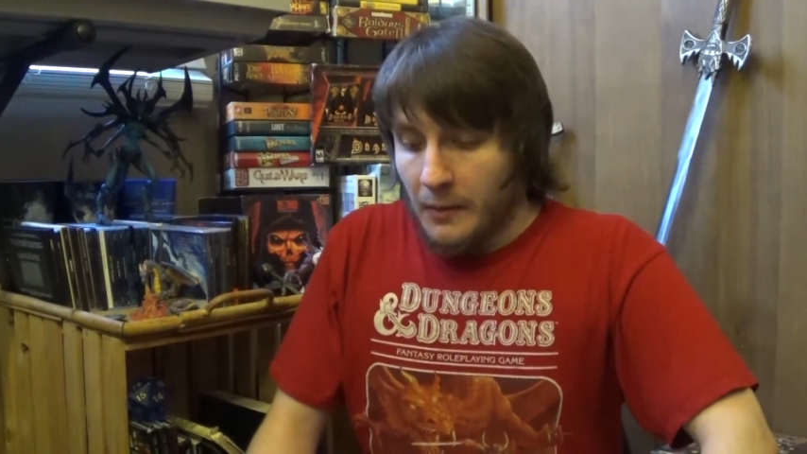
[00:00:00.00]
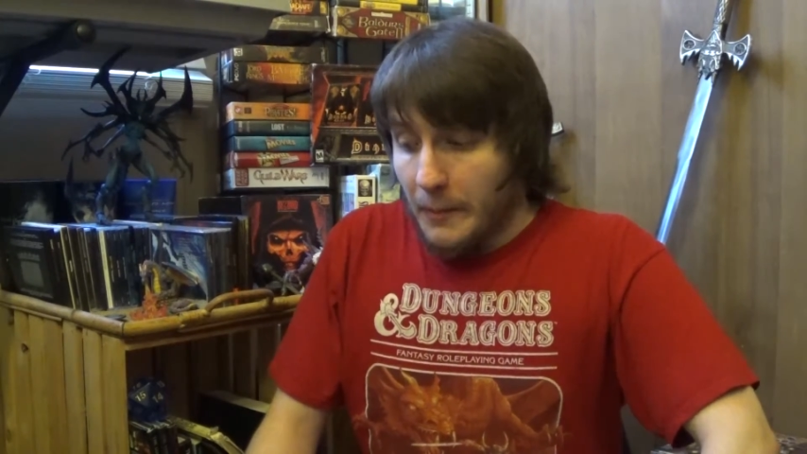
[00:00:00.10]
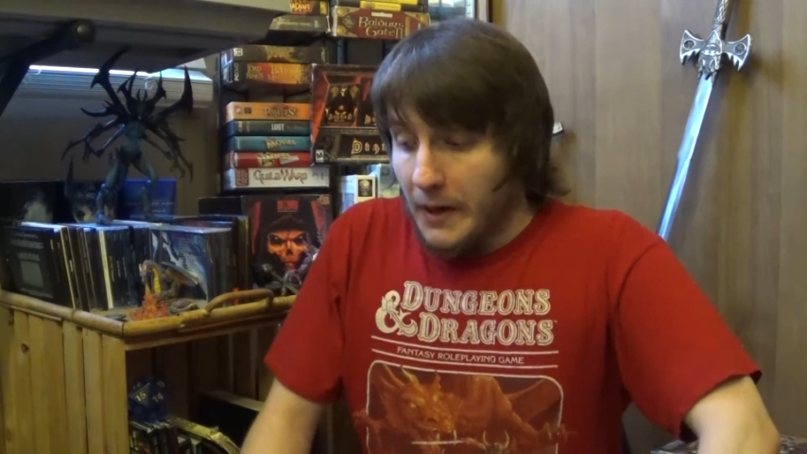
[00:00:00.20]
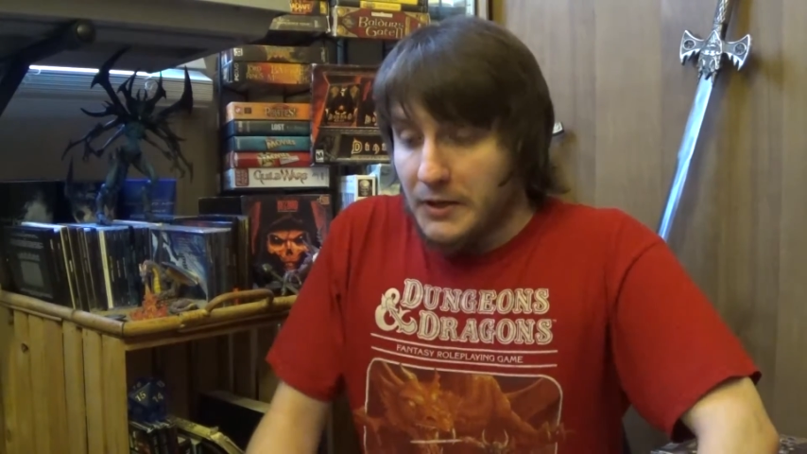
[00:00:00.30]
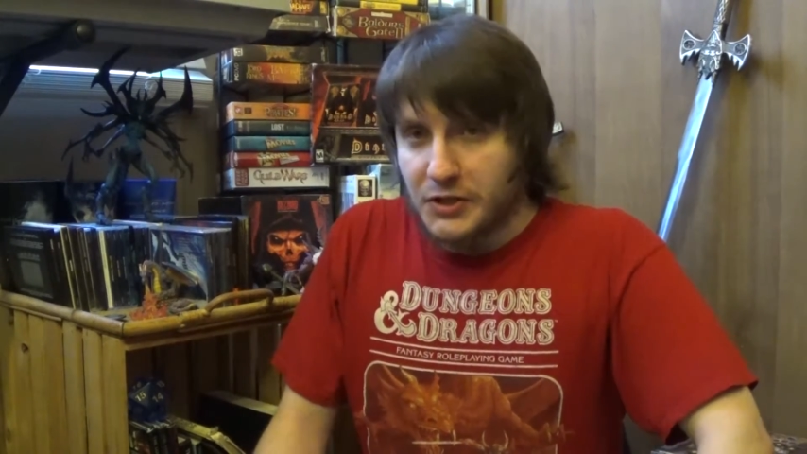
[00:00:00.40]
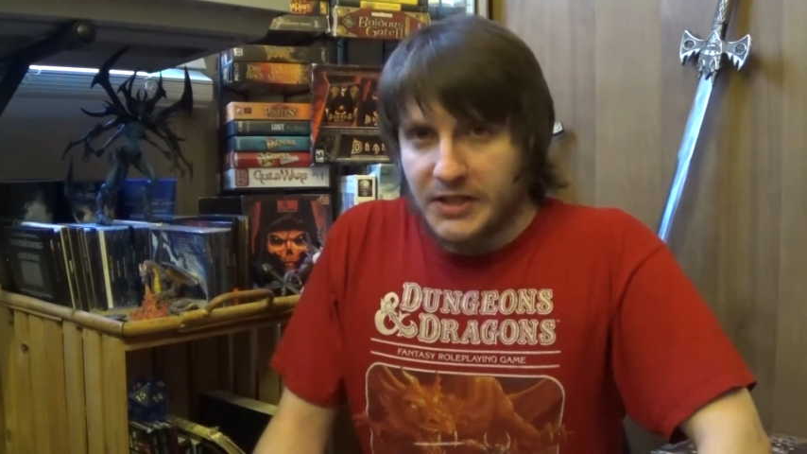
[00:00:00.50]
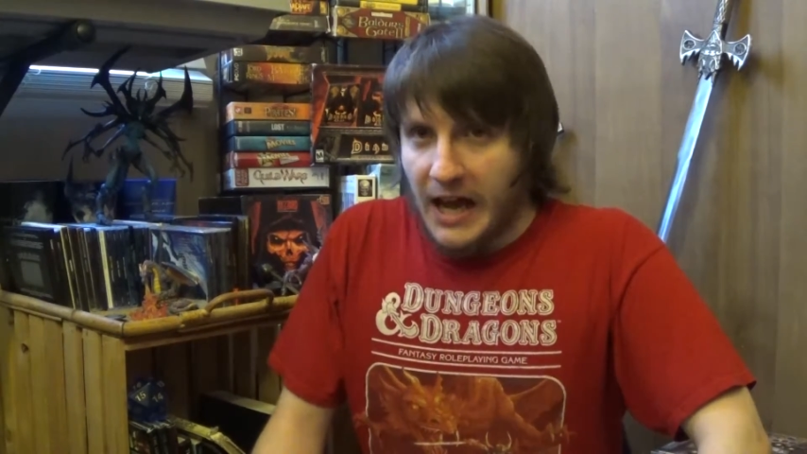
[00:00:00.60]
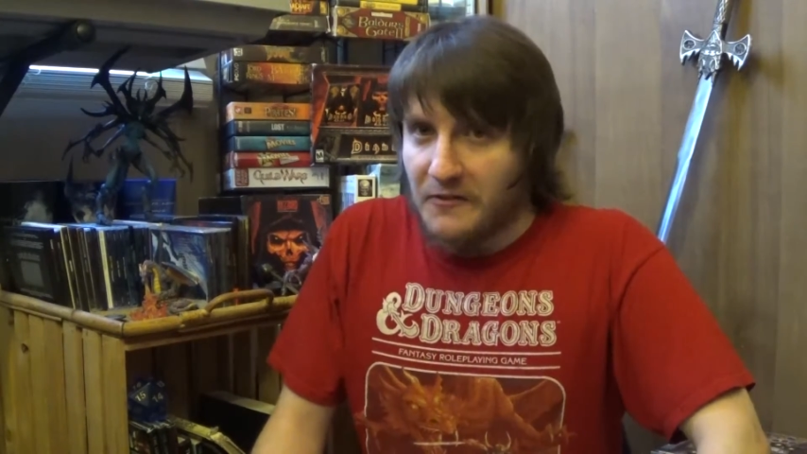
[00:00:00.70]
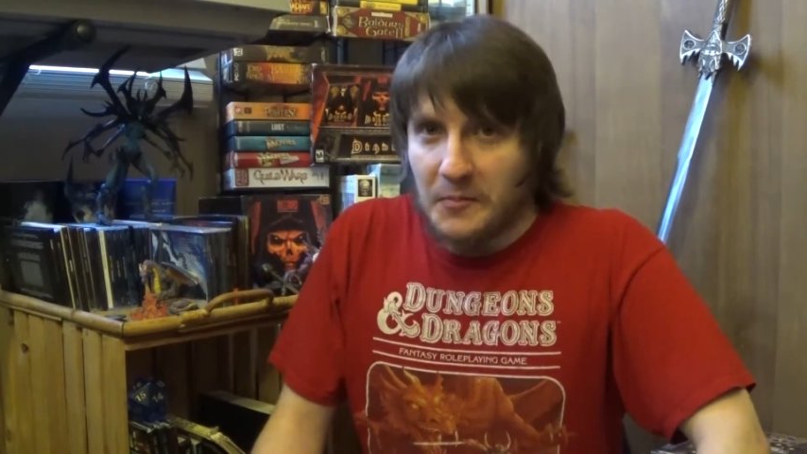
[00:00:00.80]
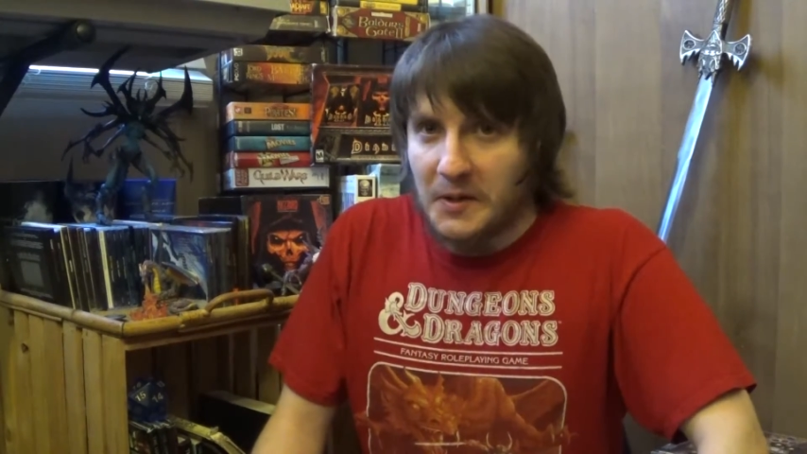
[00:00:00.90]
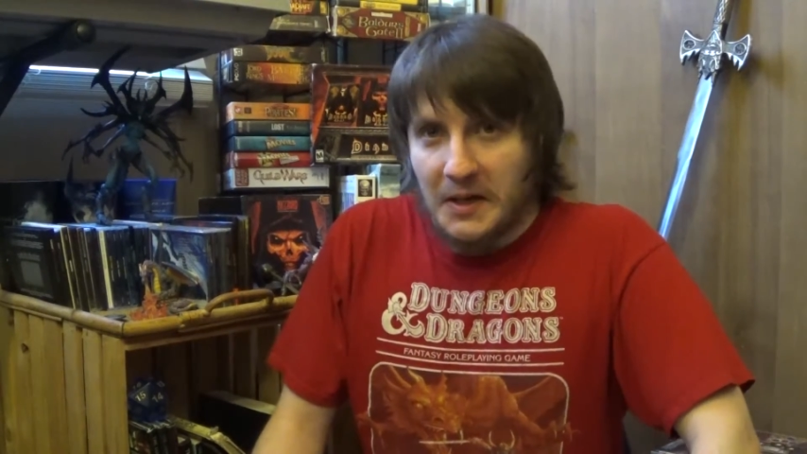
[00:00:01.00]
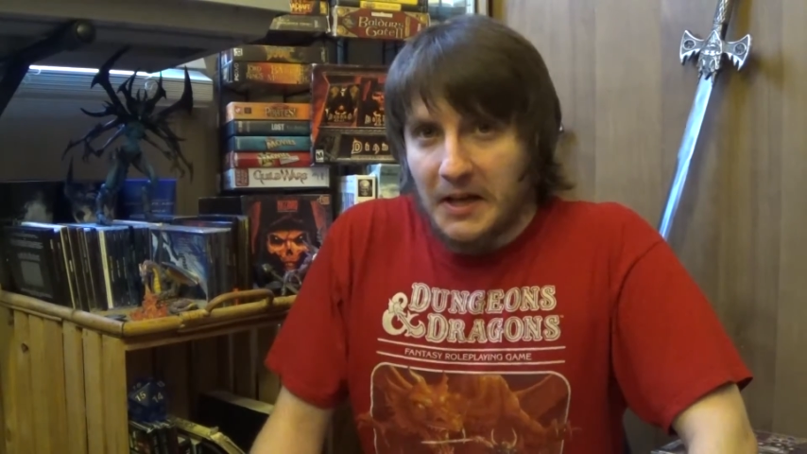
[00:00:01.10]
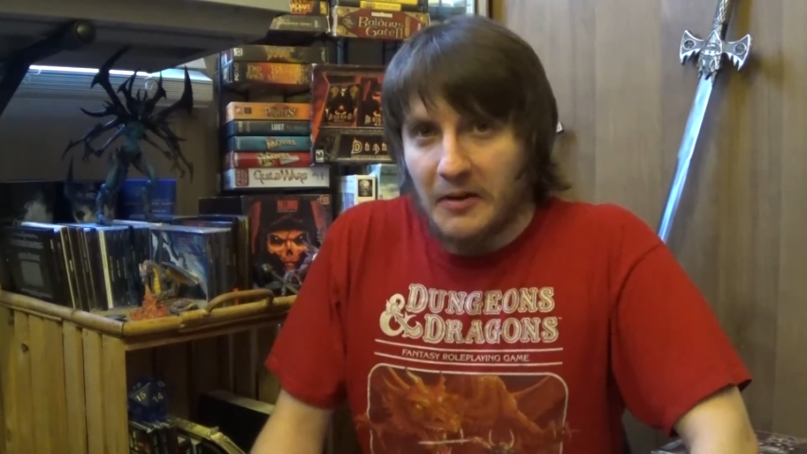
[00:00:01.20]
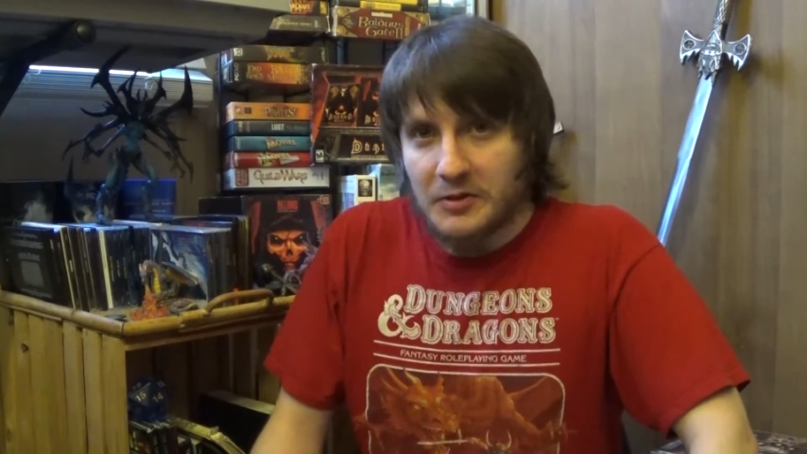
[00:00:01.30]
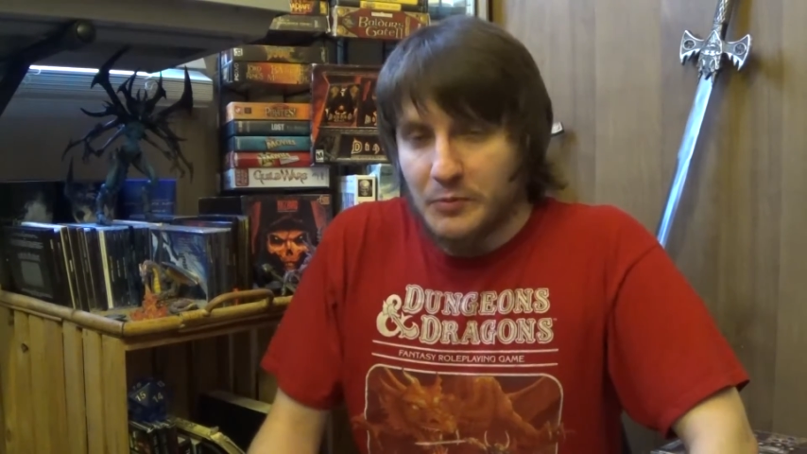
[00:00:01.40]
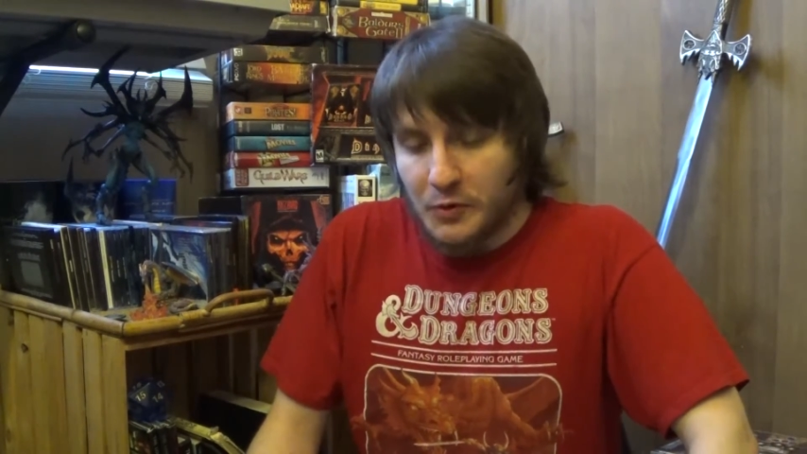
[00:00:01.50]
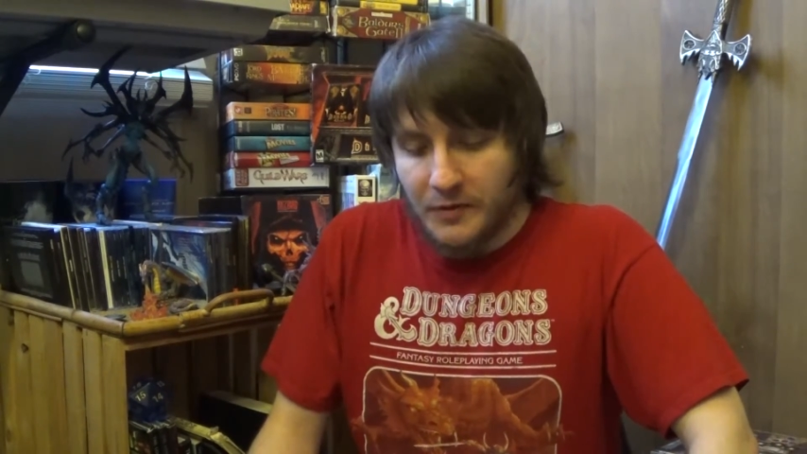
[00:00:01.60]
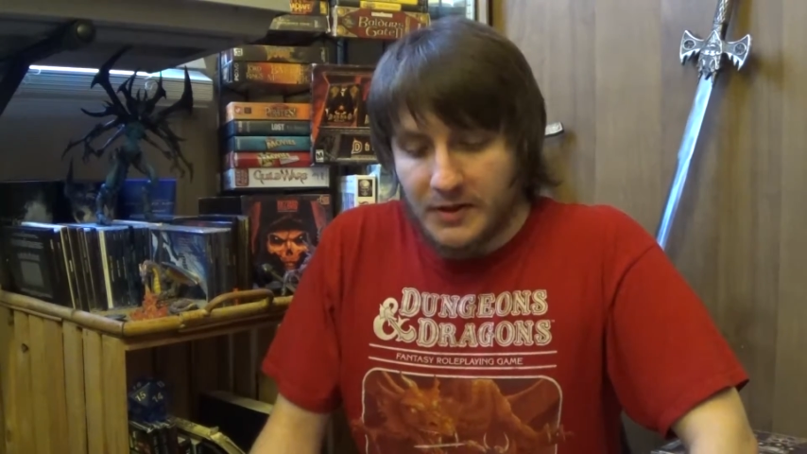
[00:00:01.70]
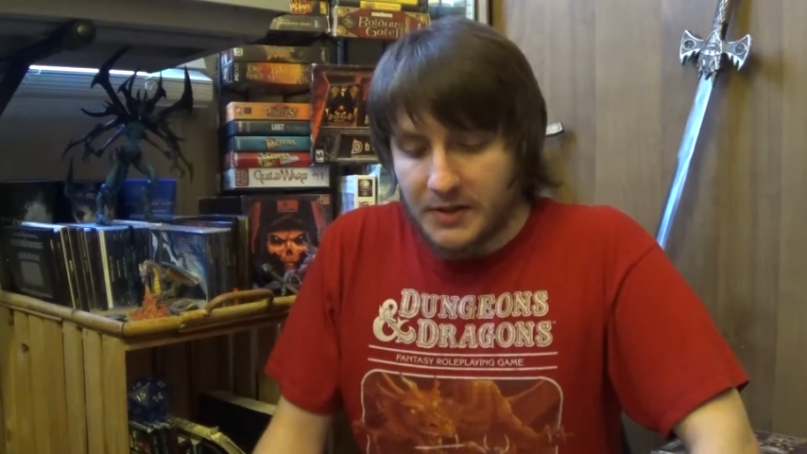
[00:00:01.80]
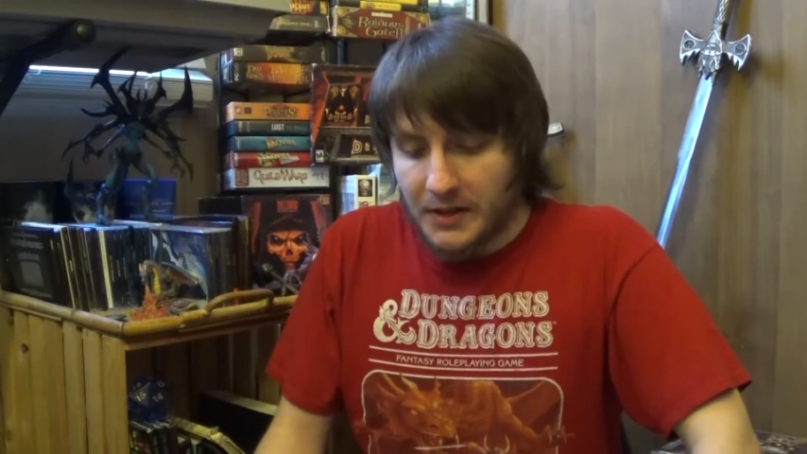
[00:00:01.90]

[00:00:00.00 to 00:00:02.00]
but I just haven't been getting out to movies